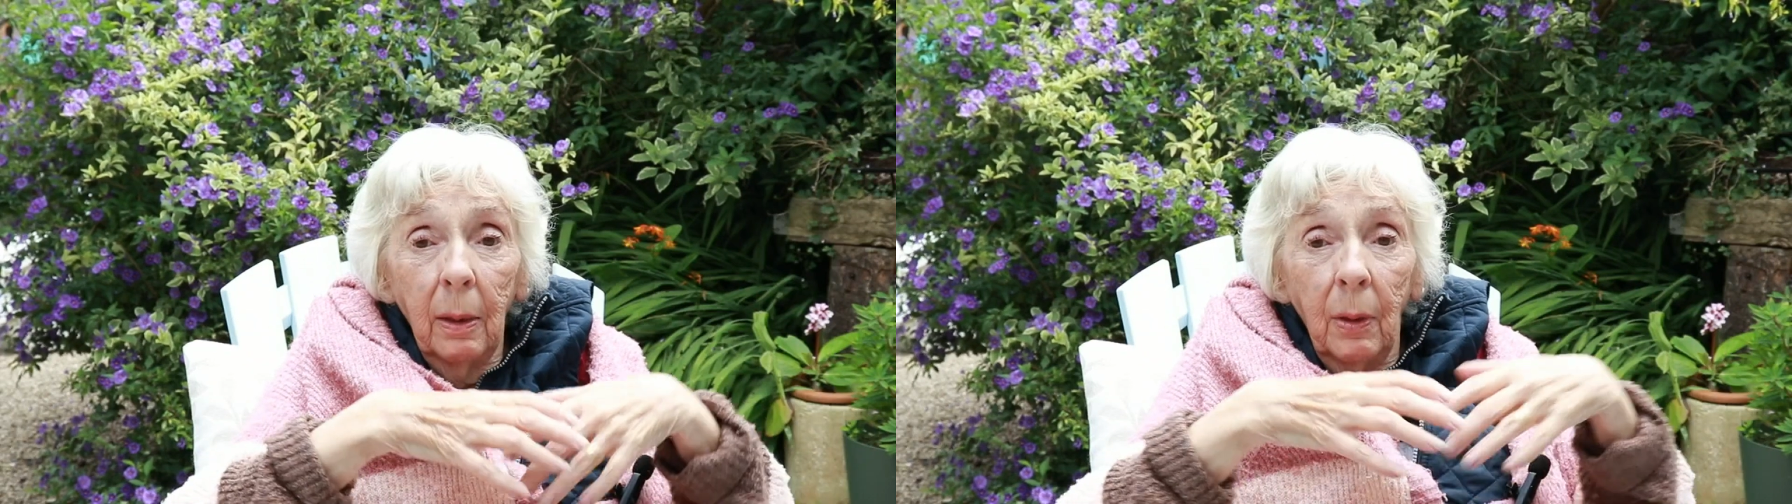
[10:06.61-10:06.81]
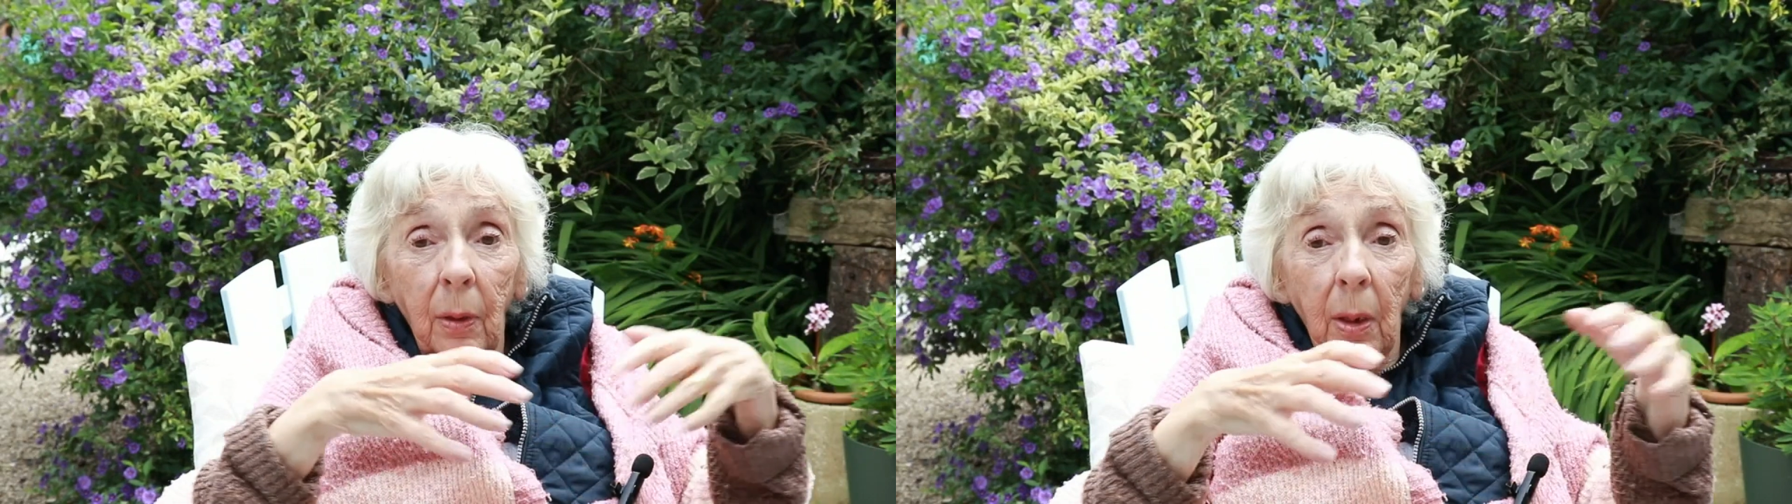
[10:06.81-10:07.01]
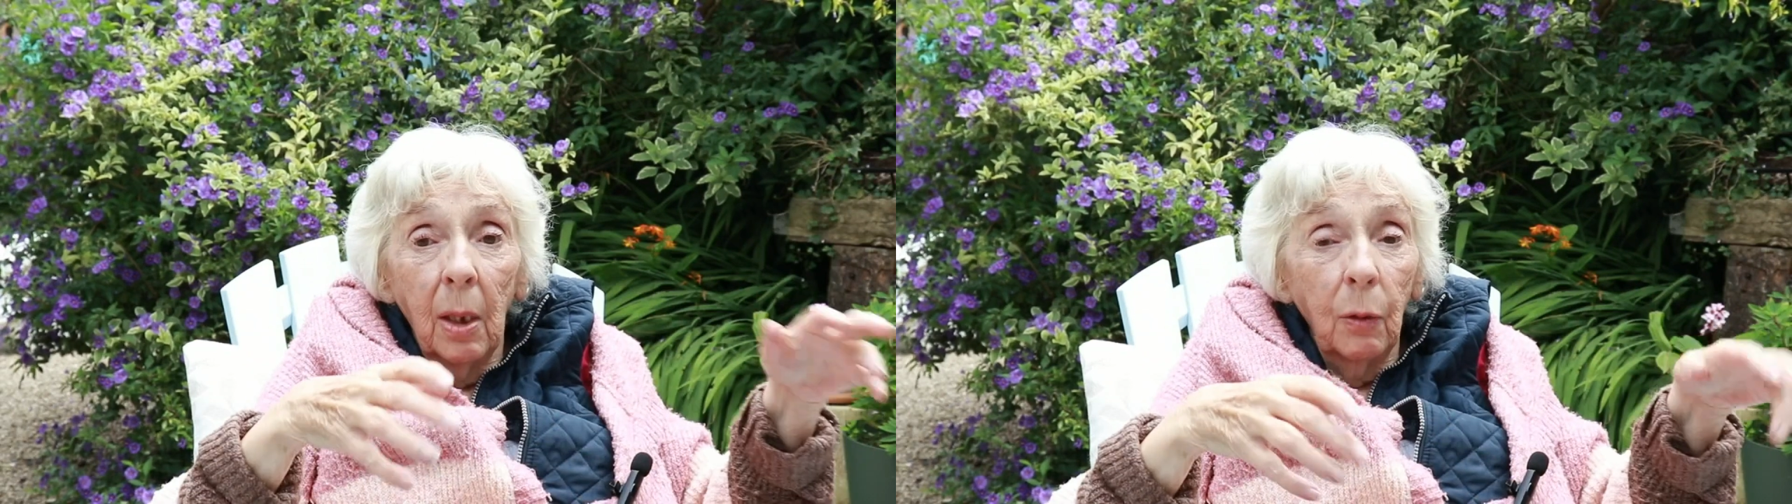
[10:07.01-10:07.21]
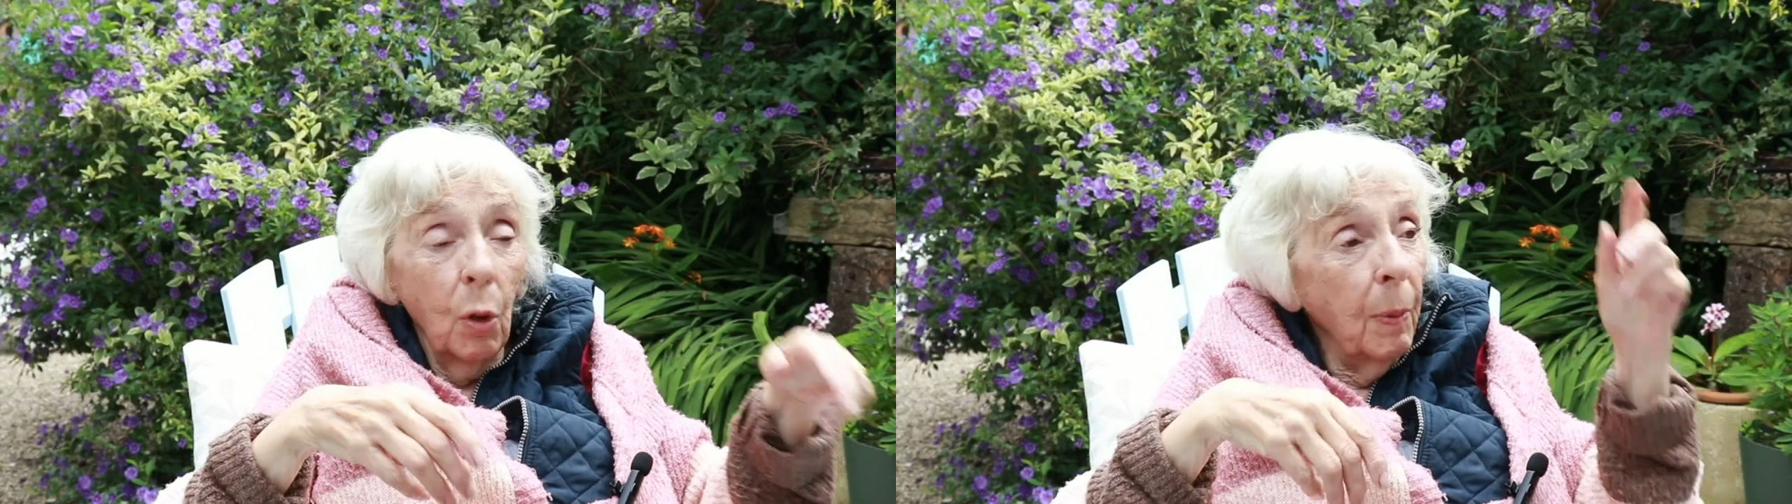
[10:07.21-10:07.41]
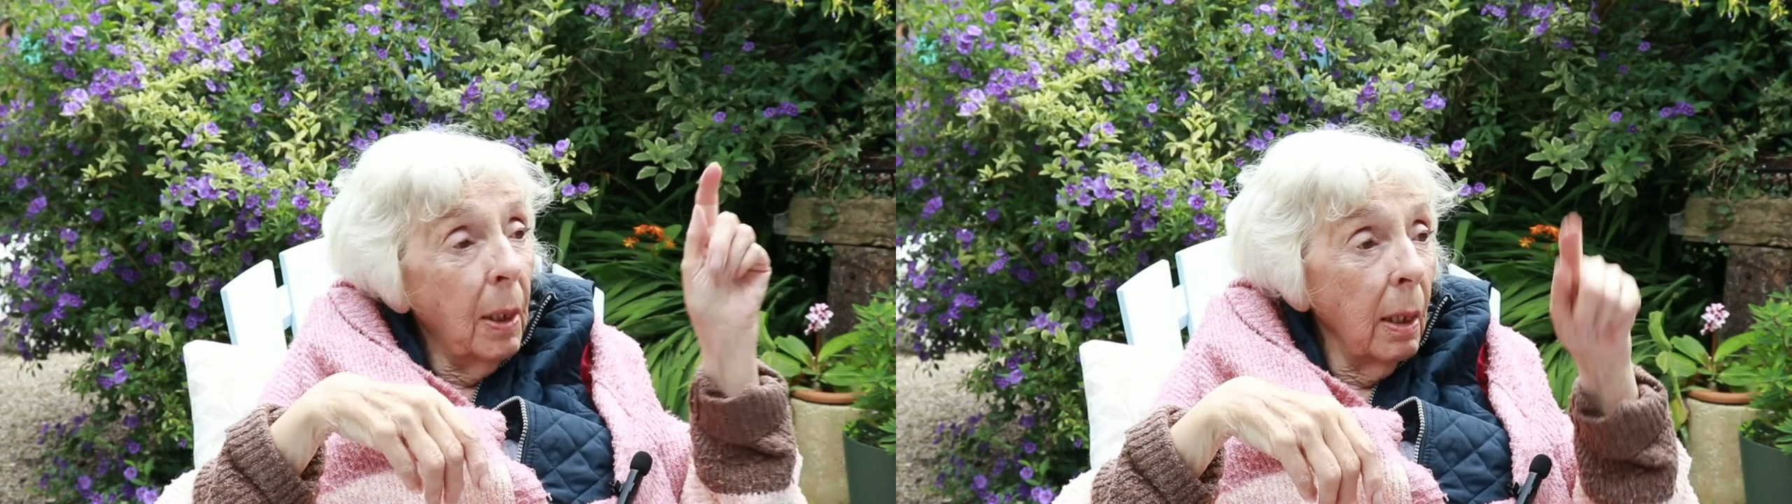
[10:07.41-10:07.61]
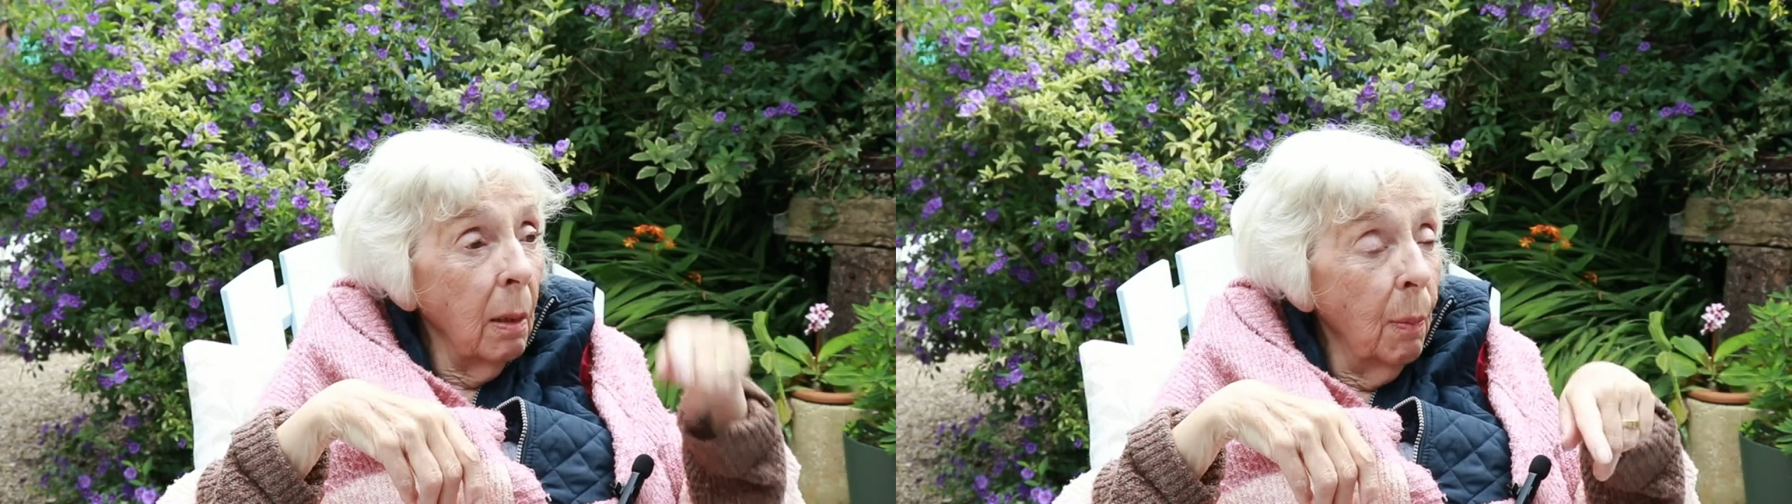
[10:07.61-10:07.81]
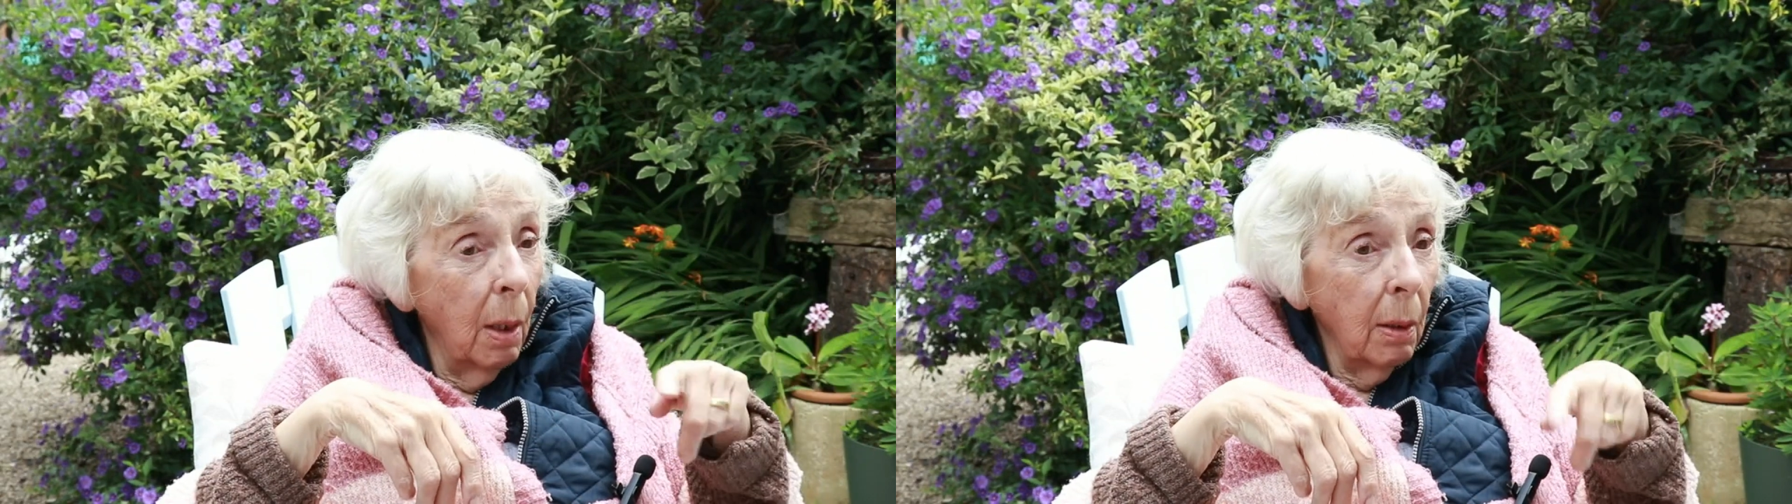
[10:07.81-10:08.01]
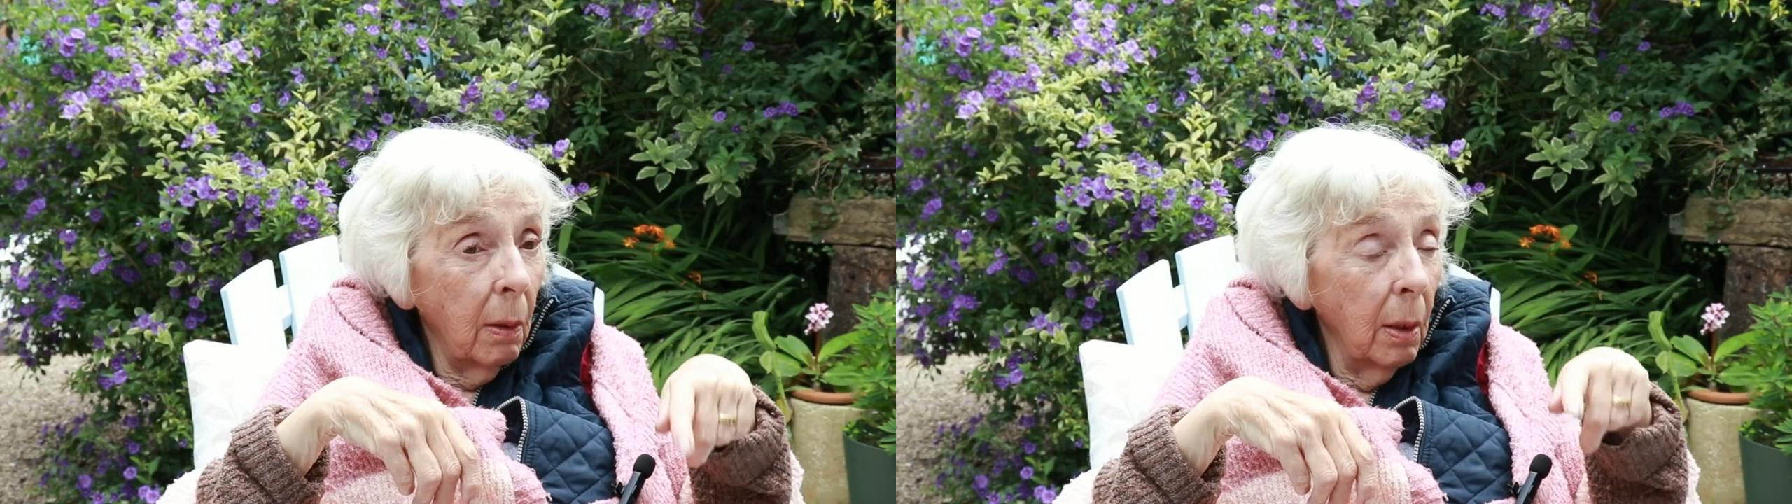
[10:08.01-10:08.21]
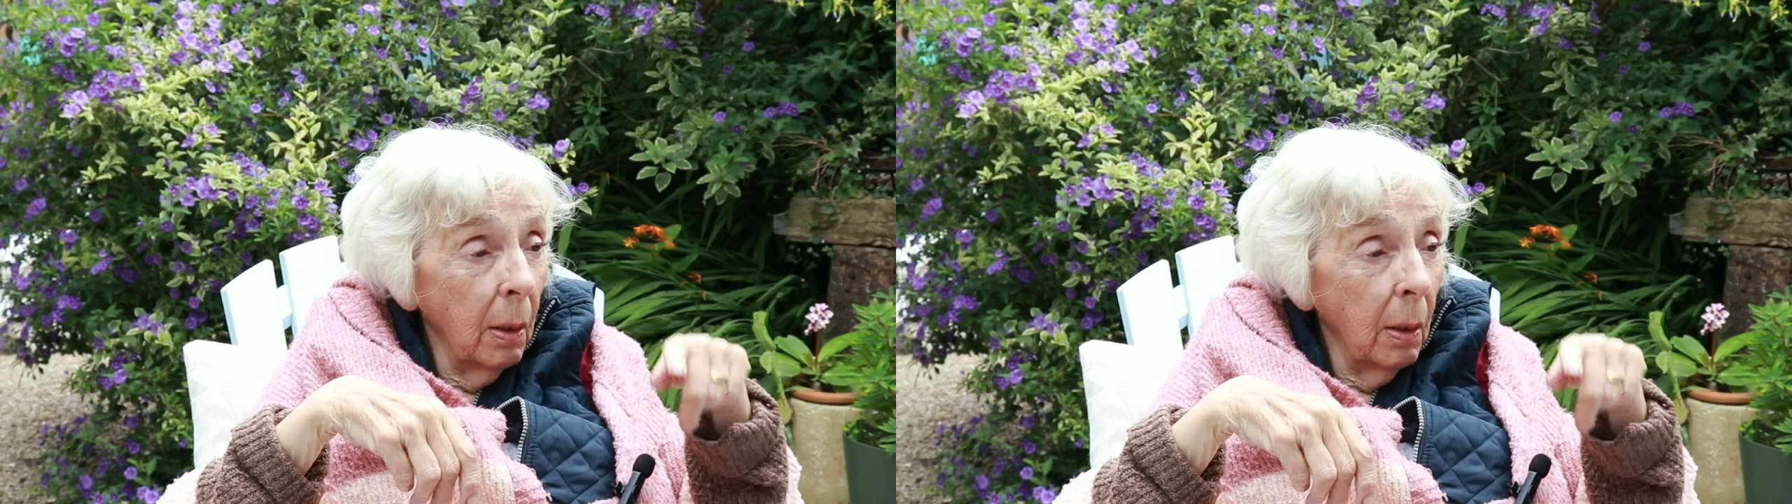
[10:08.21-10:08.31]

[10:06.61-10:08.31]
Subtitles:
And there used to be a cattle mark